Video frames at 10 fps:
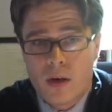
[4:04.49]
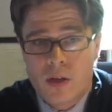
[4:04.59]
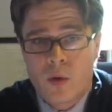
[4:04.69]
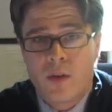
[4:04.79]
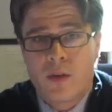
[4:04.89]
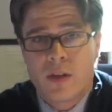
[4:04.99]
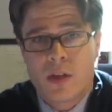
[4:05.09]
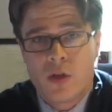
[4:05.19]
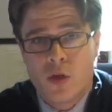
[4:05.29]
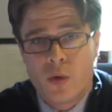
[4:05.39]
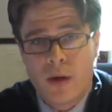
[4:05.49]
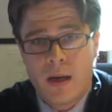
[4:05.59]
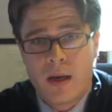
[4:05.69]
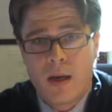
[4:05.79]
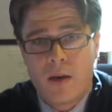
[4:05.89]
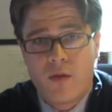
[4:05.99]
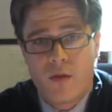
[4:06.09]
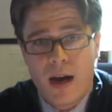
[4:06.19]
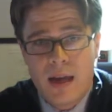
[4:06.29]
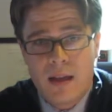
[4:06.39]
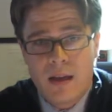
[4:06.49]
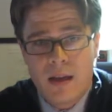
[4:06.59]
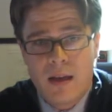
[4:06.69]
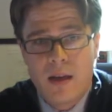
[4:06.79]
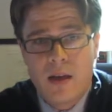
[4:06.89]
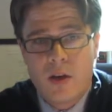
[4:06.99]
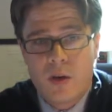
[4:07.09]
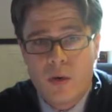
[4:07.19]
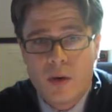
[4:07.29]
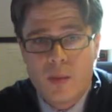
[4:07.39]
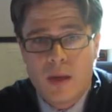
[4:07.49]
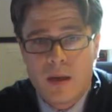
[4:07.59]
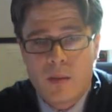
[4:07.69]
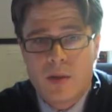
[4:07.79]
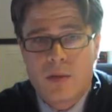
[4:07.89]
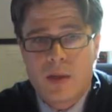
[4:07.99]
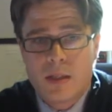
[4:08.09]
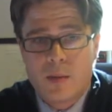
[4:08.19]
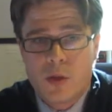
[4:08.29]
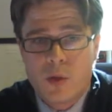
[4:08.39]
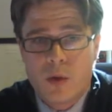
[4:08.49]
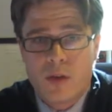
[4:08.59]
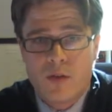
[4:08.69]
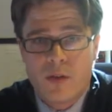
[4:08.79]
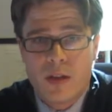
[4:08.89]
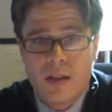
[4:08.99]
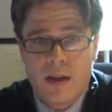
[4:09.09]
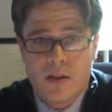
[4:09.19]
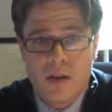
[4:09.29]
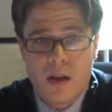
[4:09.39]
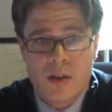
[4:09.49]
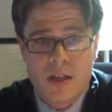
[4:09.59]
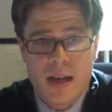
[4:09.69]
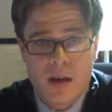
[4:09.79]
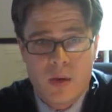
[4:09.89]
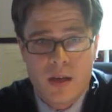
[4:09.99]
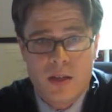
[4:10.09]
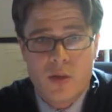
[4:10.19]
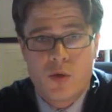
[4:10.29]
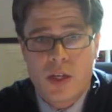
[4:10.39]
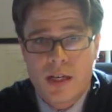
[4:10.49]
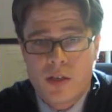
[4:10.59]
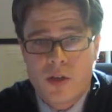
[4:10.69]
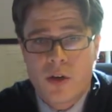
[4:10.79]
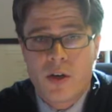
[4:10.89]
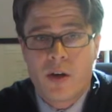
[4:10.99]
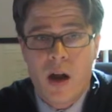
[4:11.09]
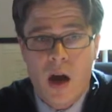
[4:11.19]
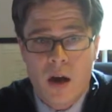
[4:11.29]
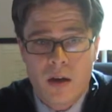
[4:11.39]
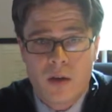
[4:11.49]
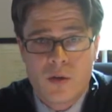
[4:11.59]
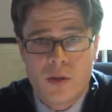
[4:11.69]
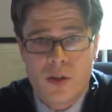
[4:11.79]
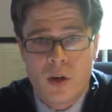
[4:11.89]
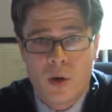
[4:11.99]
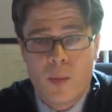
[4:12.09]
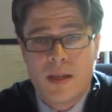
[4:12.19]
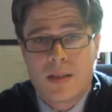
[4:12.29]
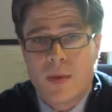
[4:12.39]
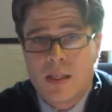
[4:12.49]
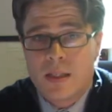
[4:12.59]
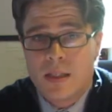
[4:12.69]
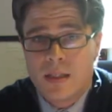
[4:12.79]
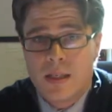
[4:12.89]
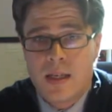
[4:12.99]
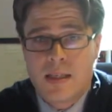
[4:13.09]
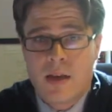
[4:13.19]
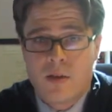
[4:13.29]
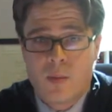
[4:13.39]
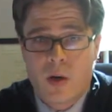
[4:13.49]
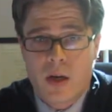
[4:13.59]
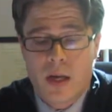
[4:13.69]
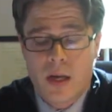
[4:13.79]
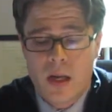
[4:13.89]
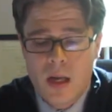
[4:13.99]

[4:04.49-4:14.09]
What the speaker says: So if it's a joint filing, you're going to be able to exempt $250,000 in equity. So chances are you're not going to lose your home, especially in today's housing market.